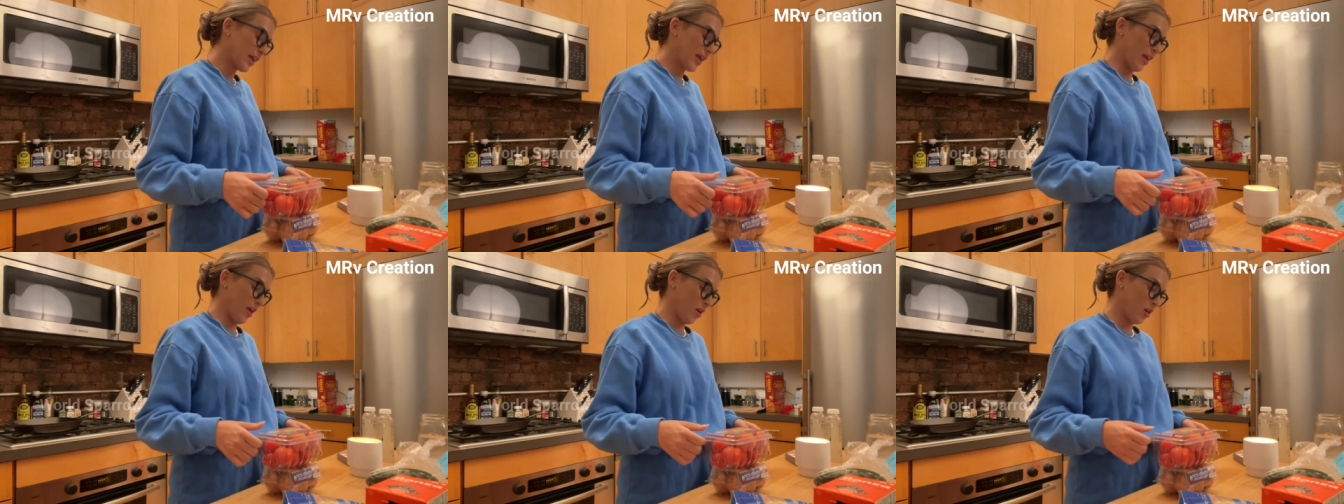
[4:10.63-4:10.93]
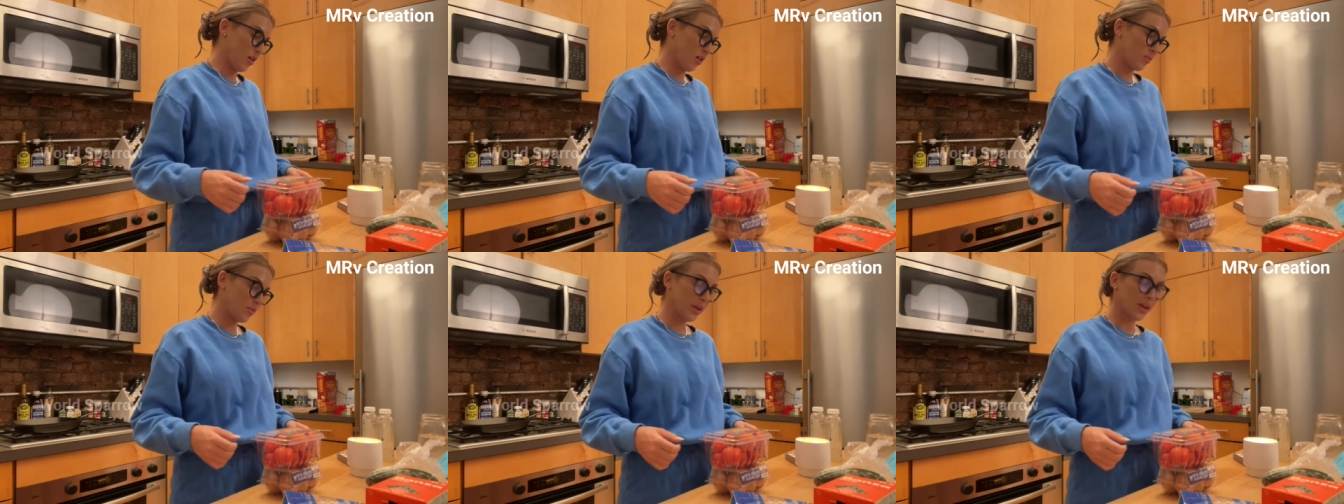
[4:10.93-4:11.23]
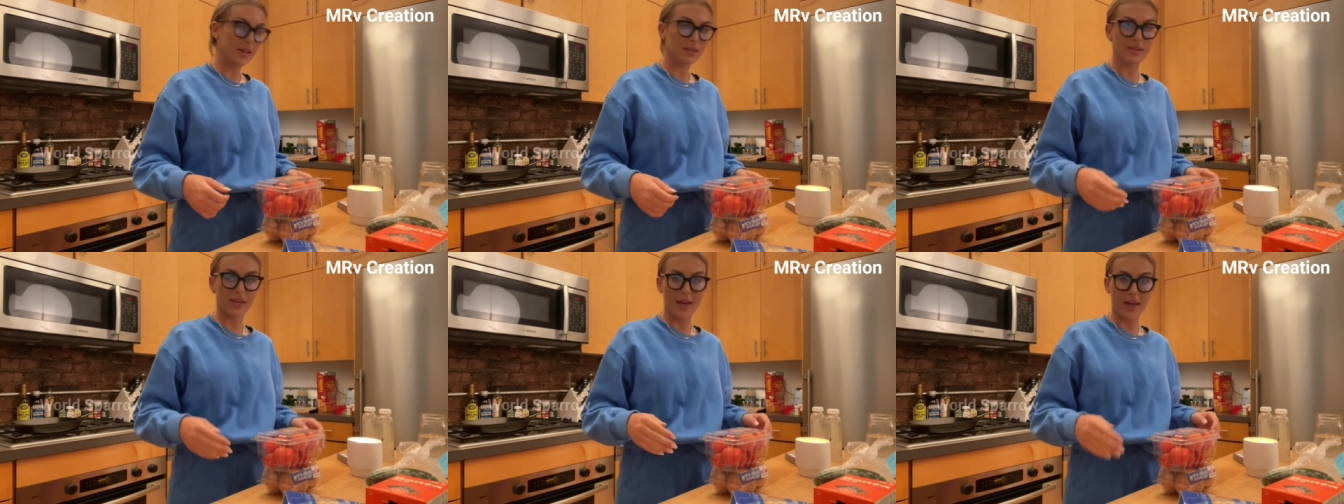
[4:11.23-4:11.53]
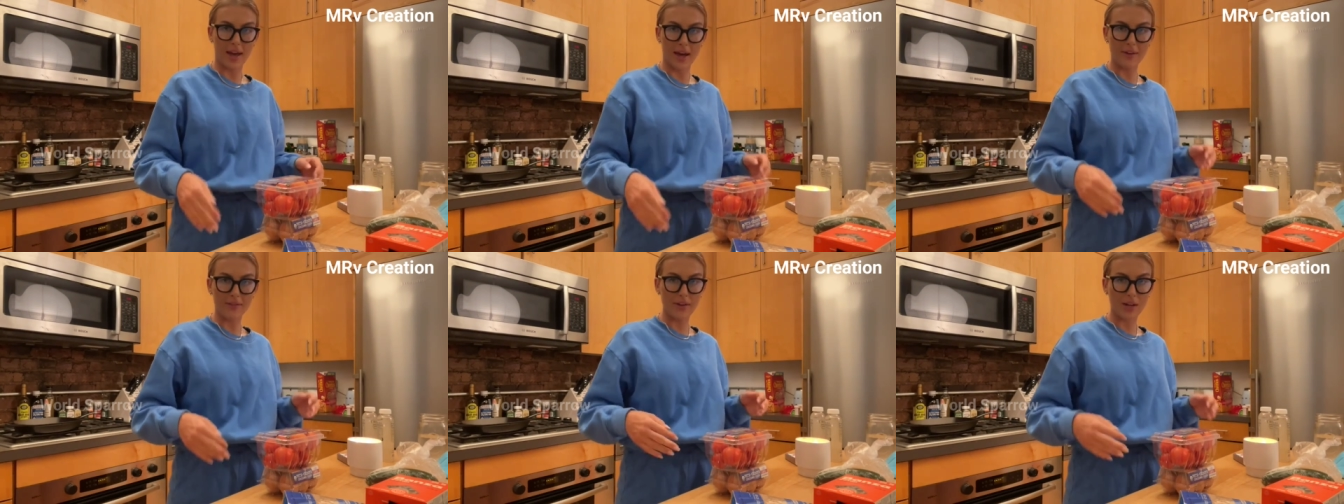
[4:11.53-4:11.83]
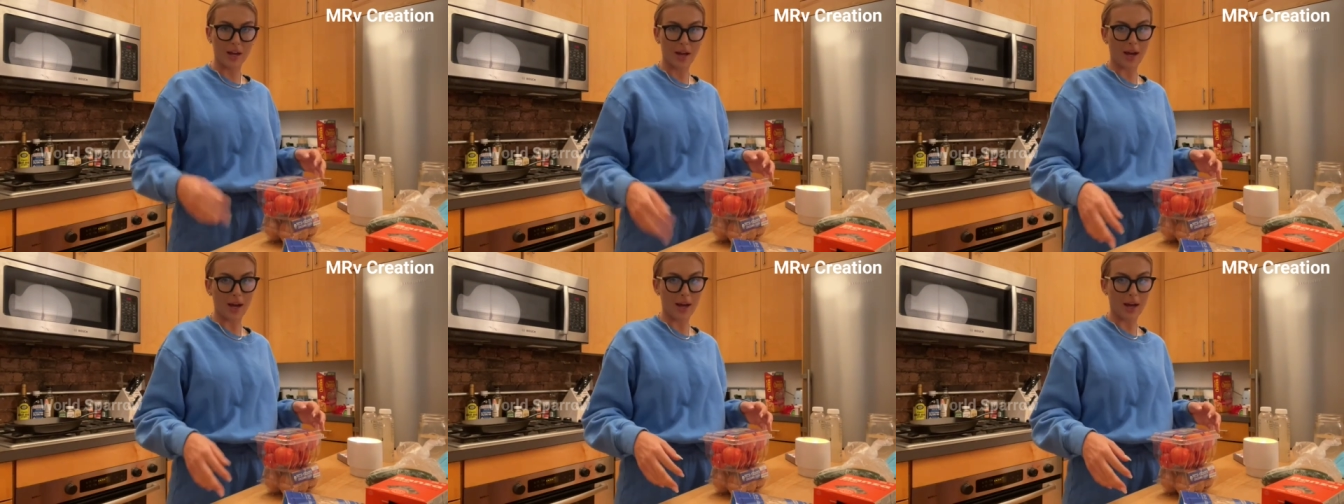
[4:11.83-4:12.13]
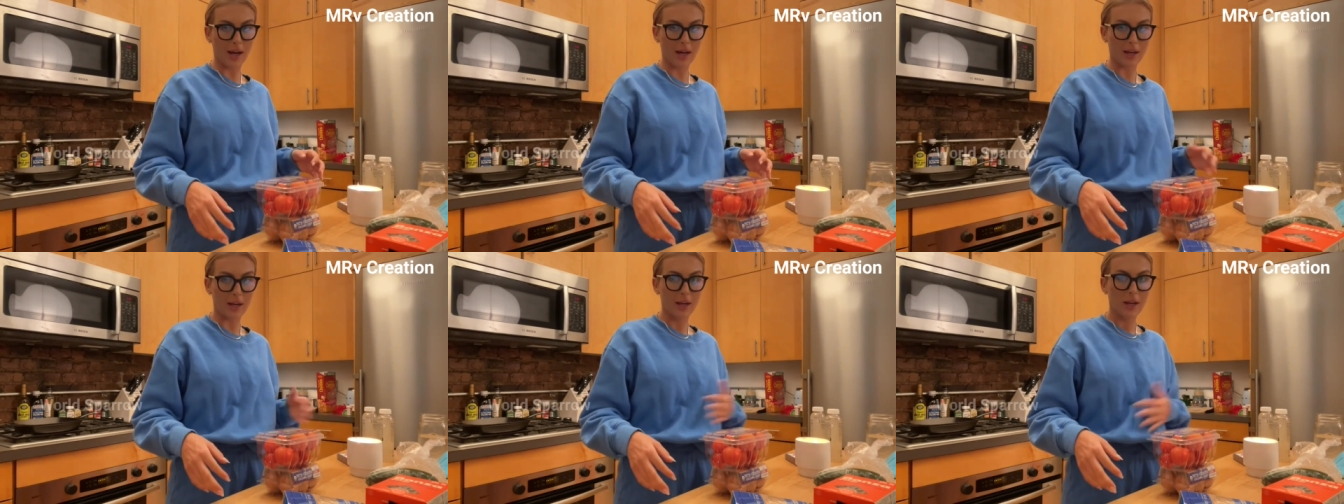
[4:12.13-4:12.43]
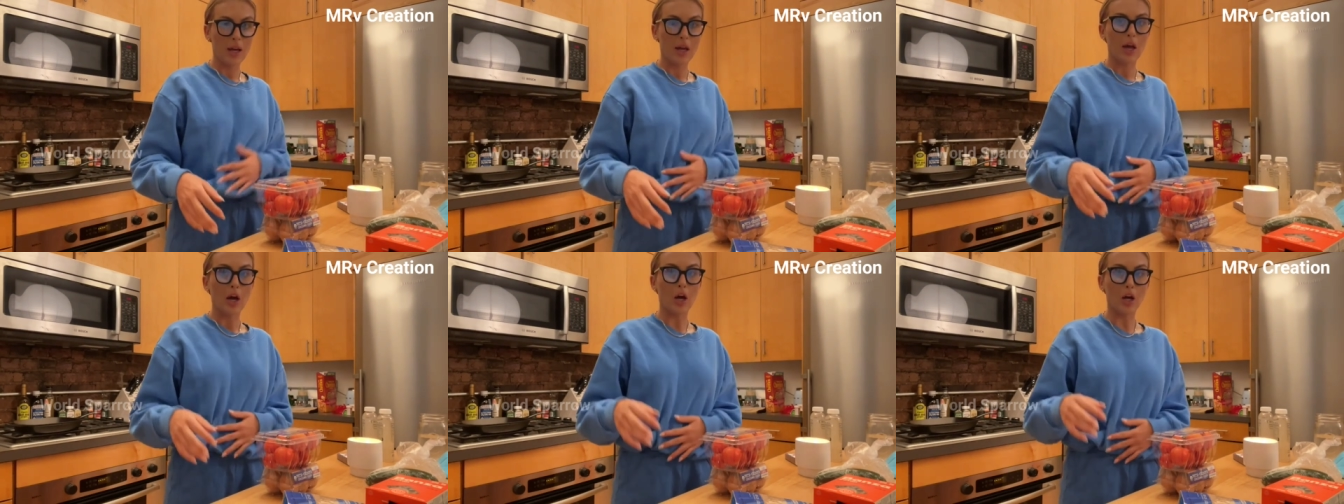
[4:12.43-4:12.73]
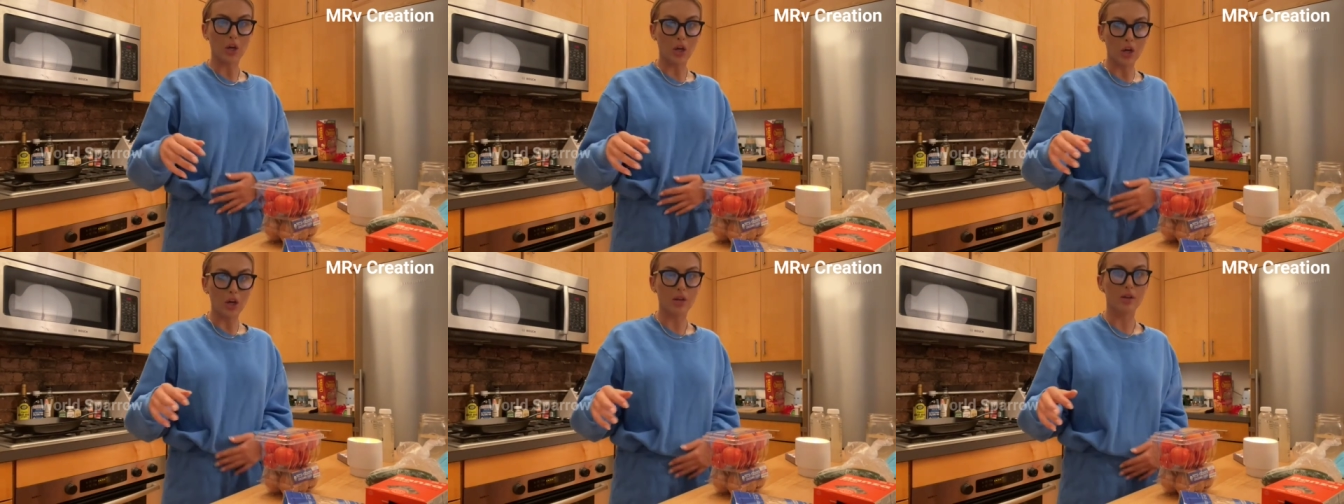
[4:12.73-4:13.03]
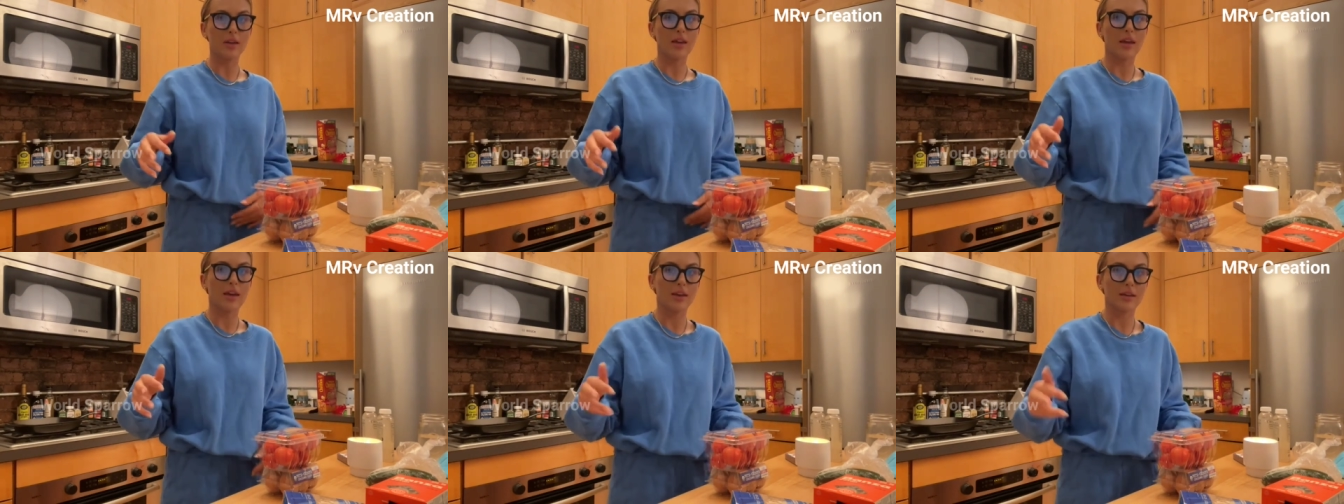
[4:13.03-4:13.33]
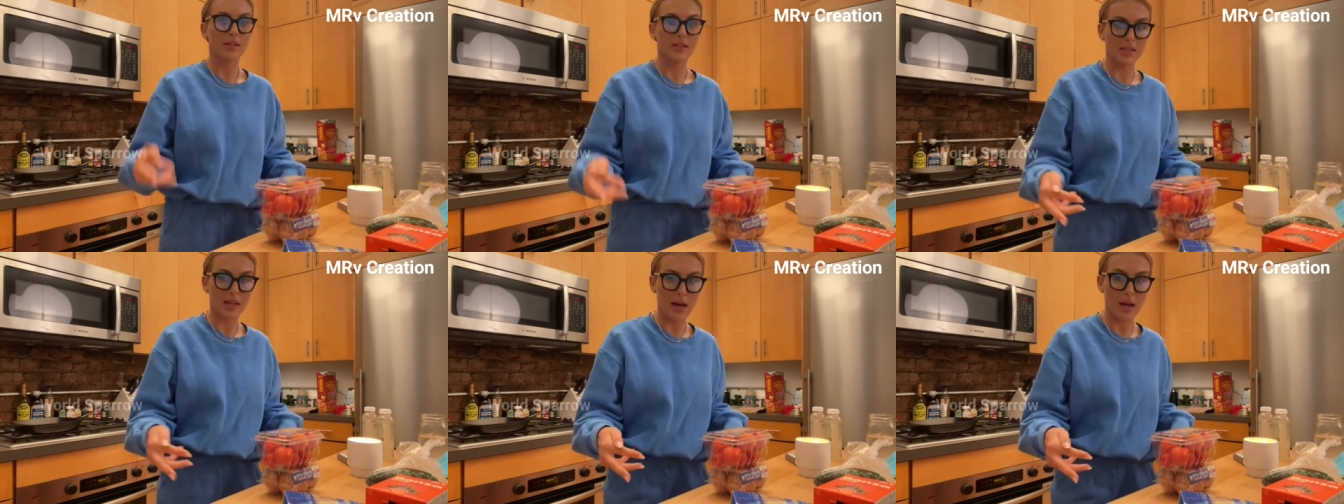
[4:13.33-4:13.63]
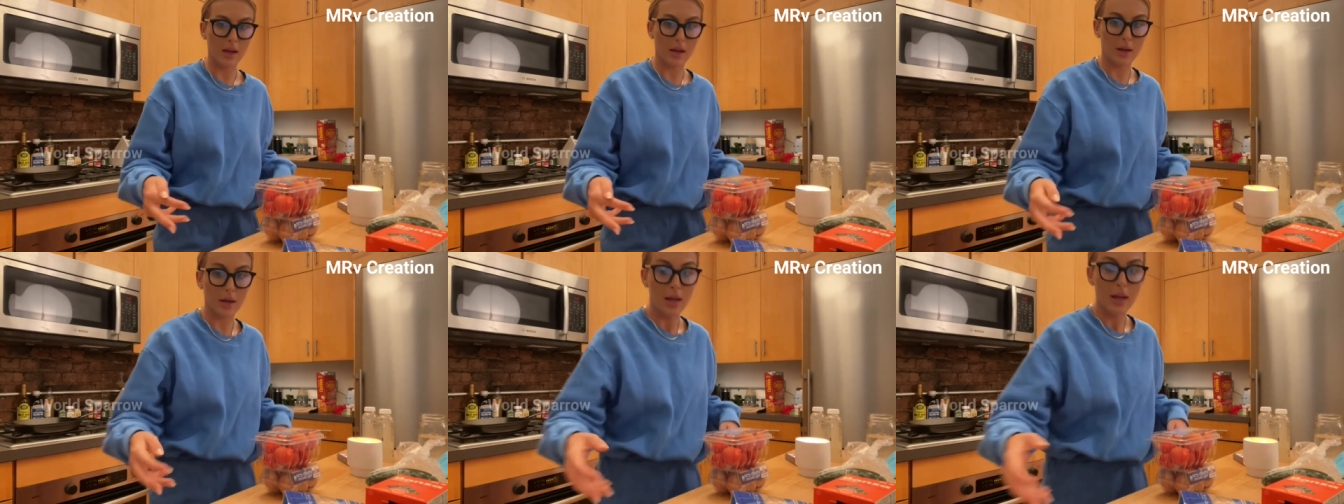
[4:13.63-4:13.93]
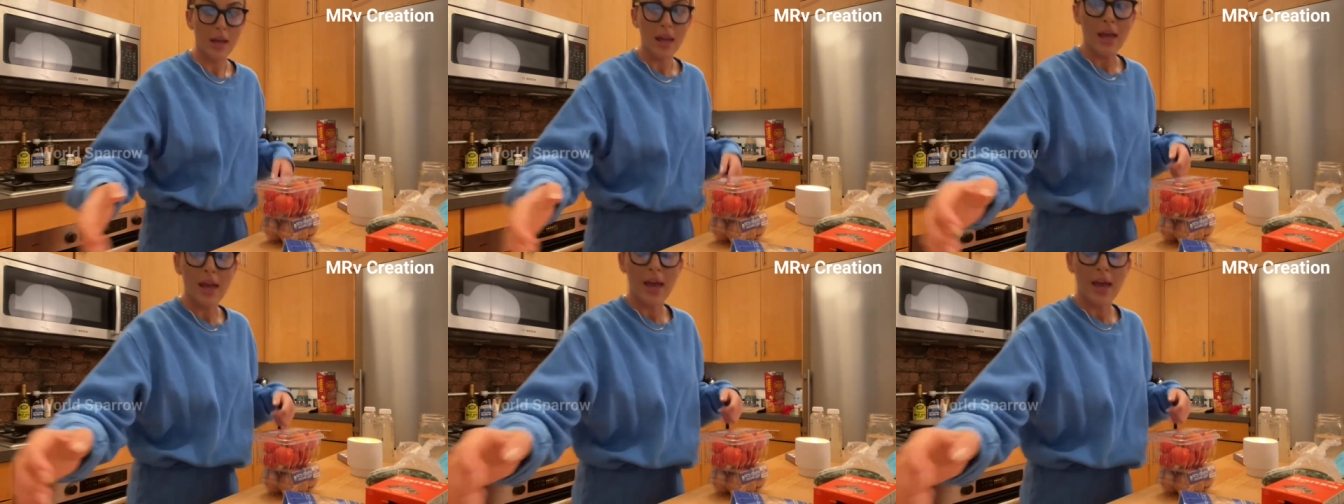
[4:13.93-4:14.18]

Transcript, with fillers: kale because they haven't had a good kale salad.